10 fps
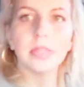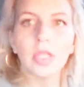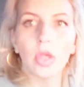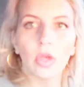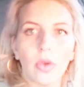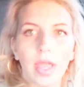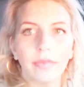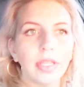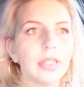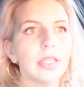so
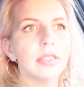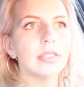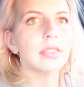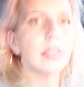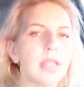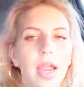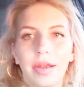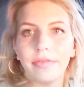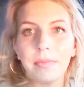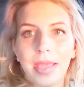everything is kind
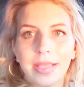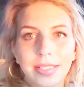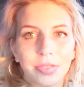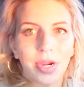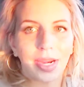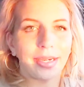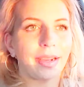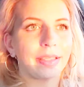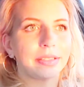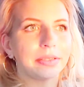of a mess right
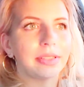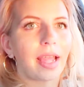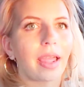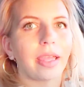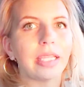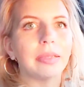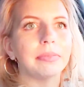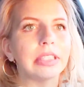now. I am